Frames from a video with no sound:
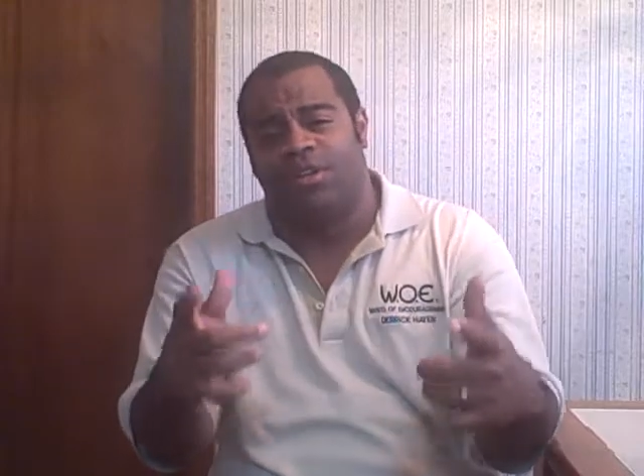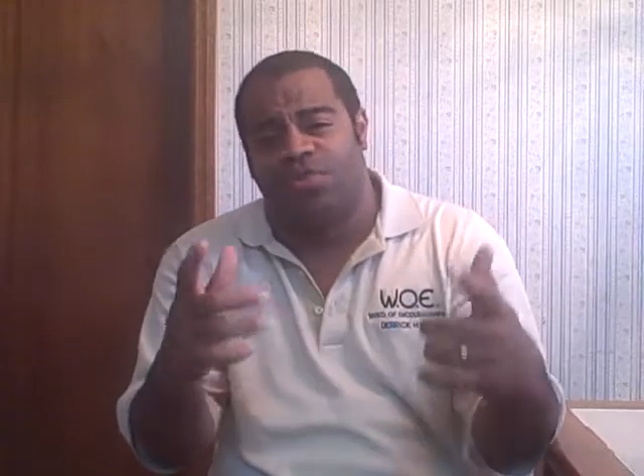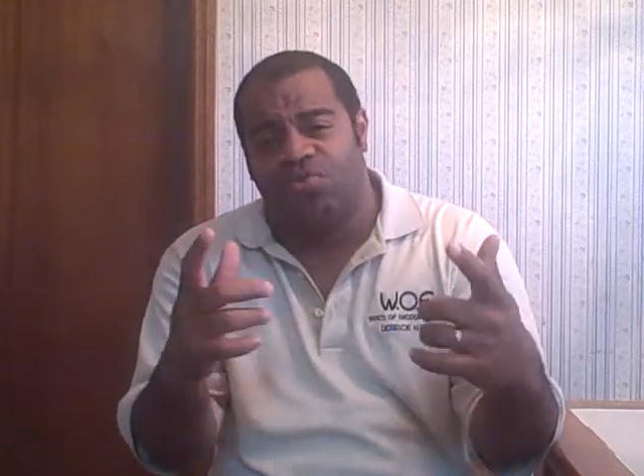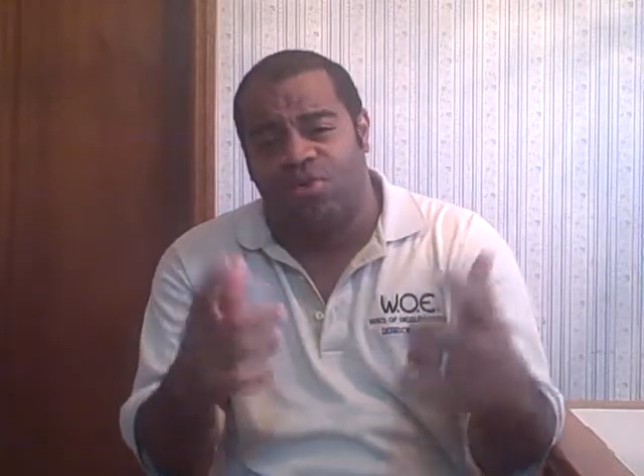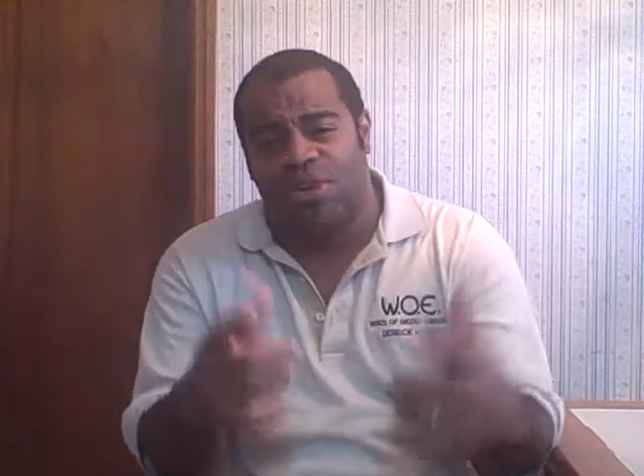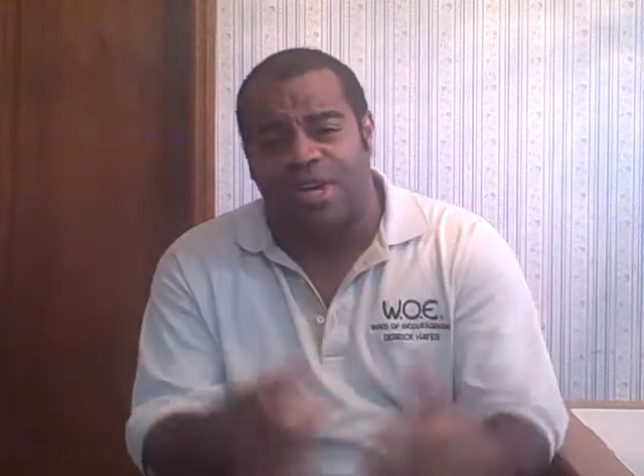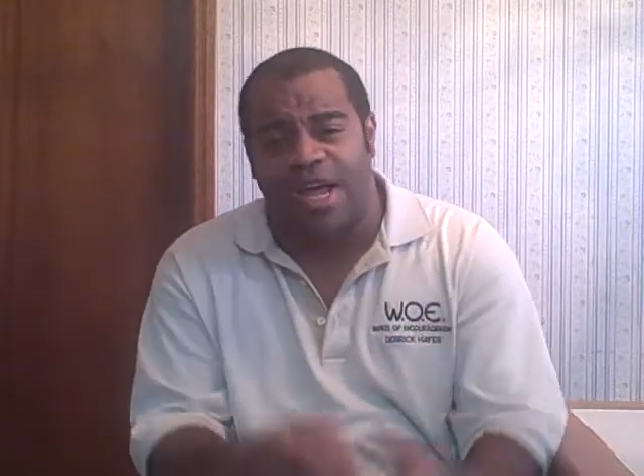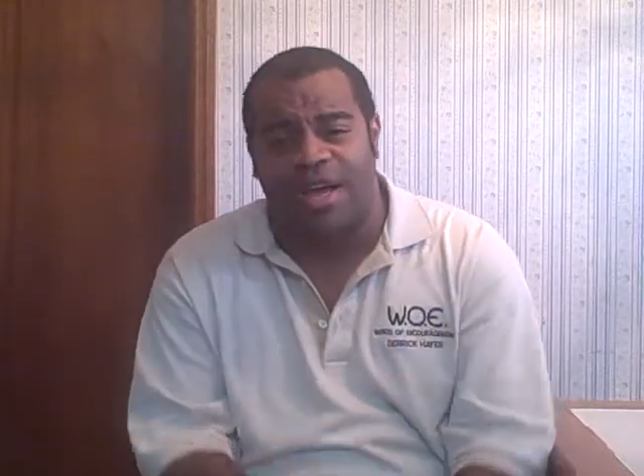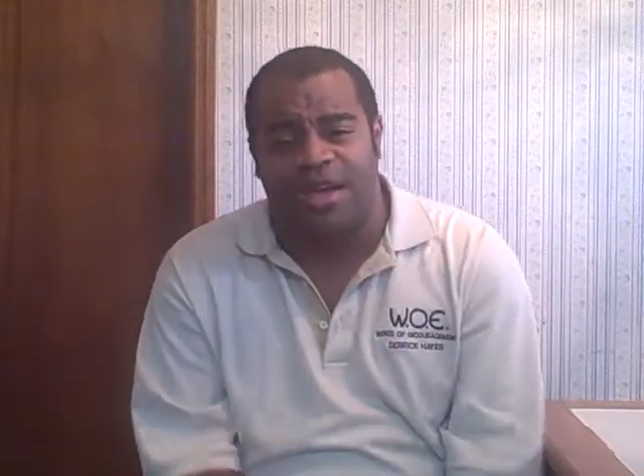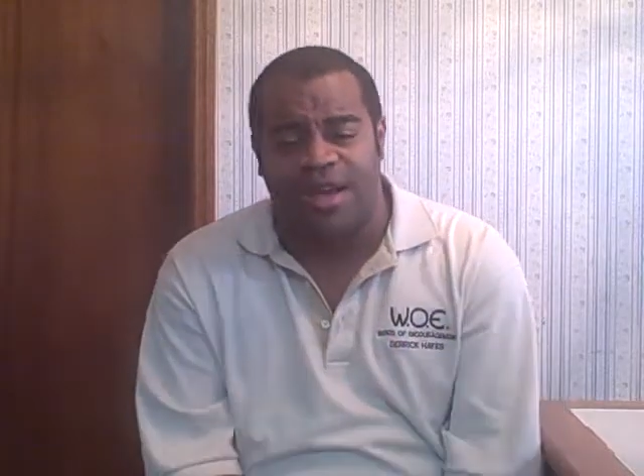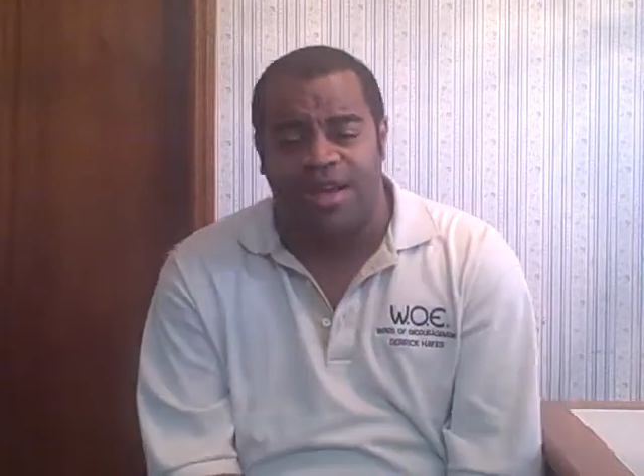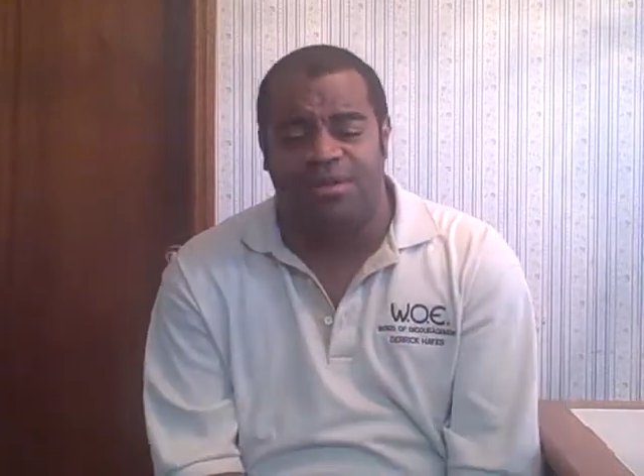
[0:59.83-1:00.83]

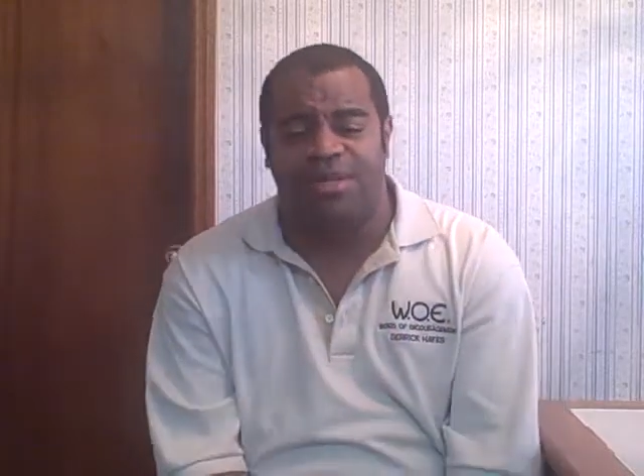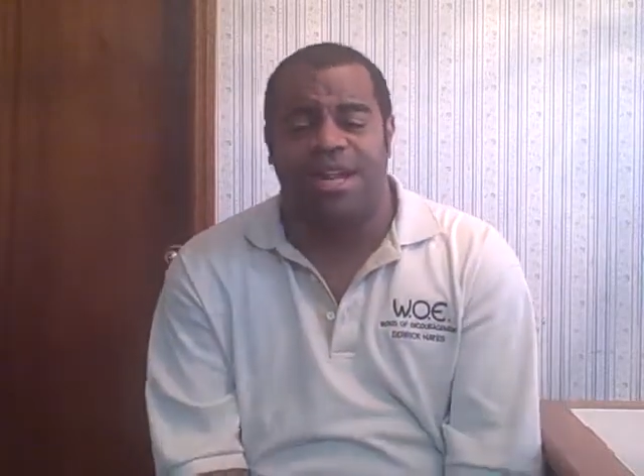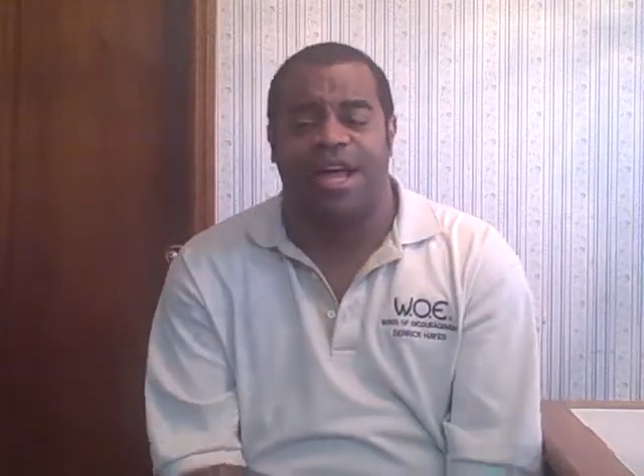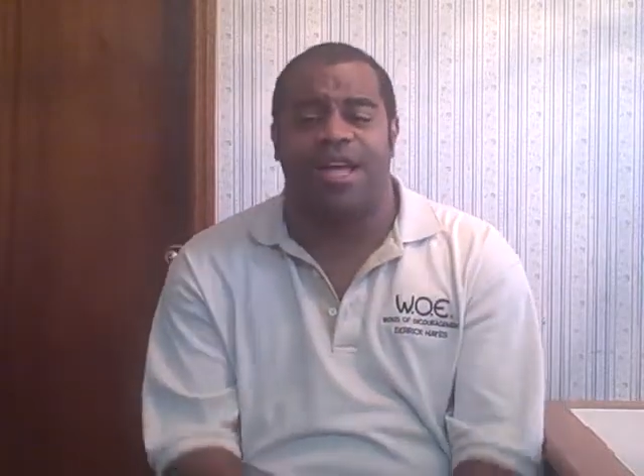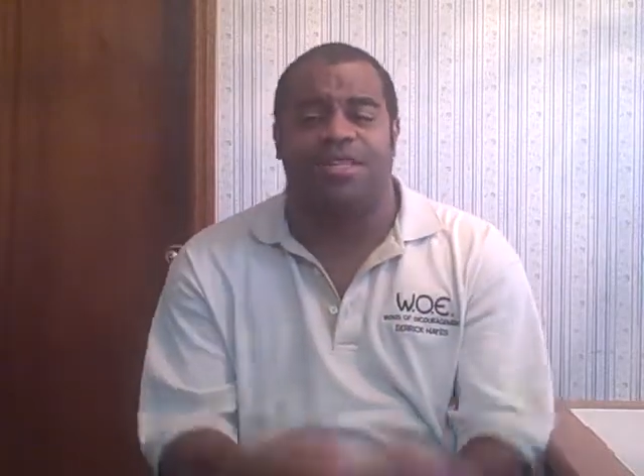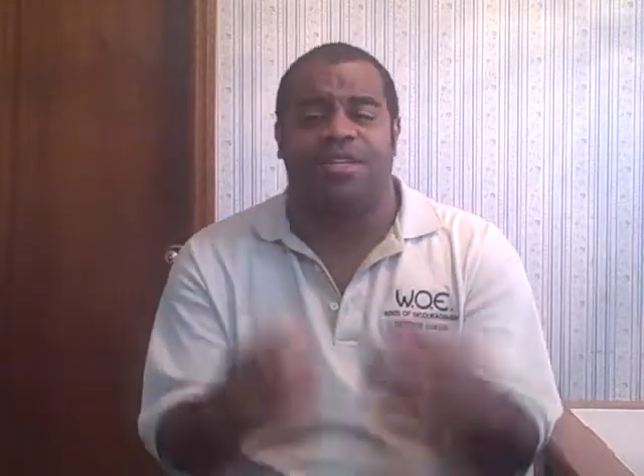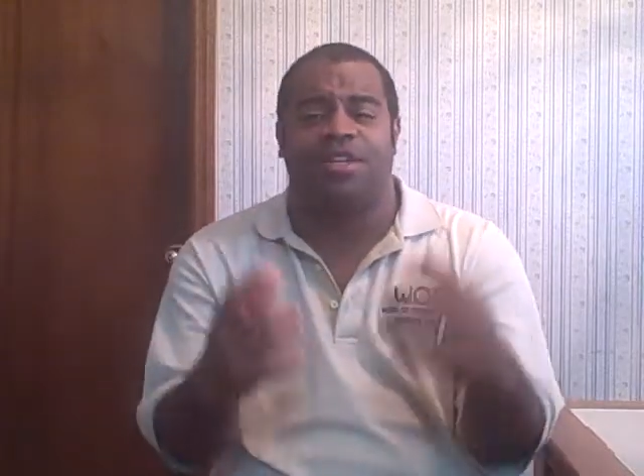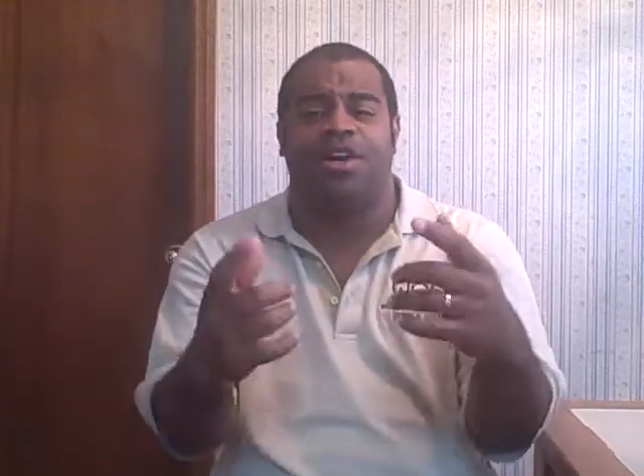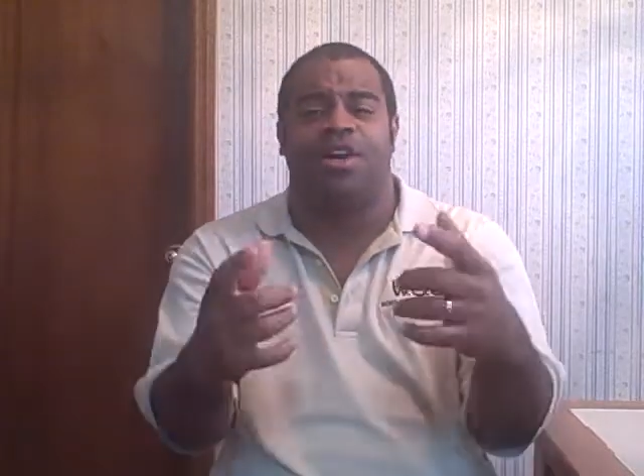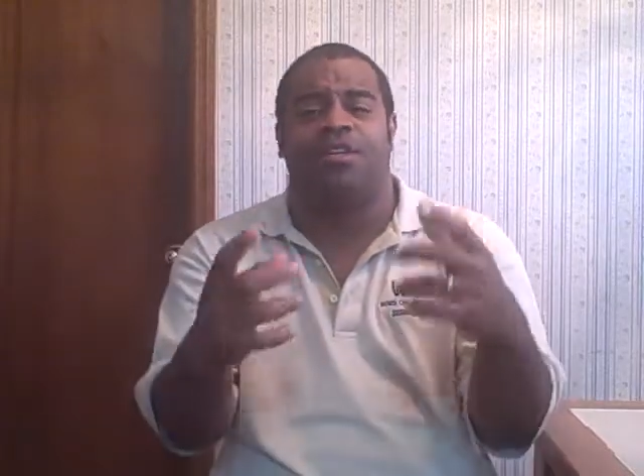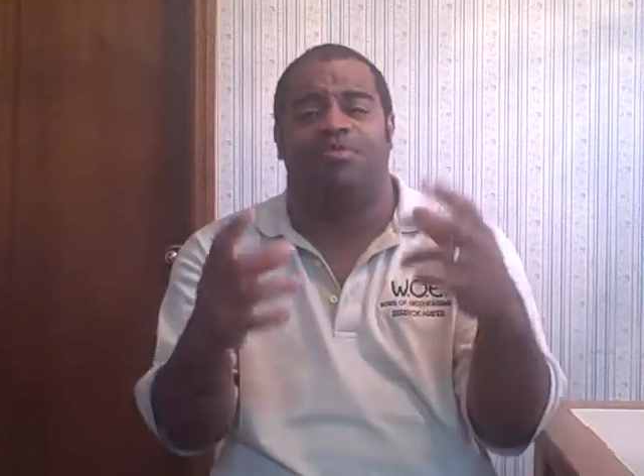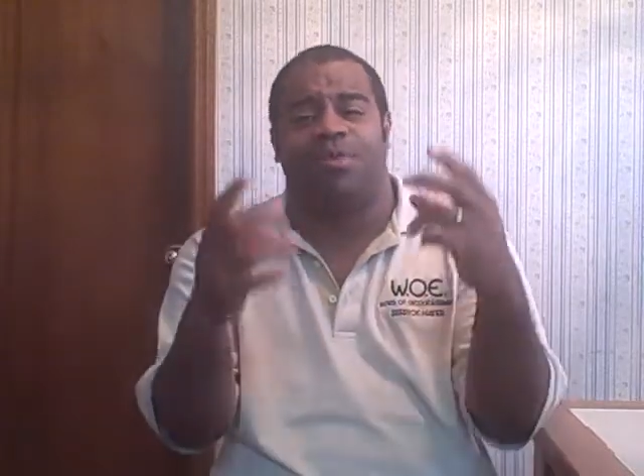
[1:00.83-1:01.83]

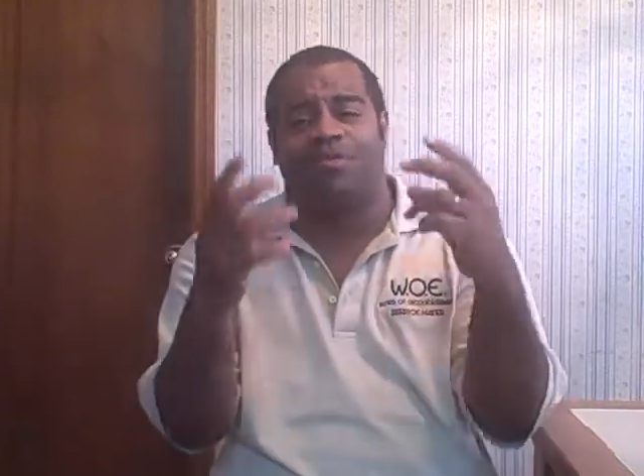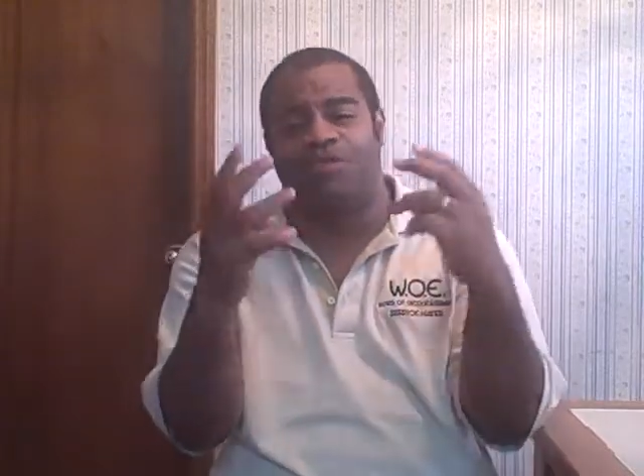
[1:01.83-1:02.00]
twitter.com/encouragement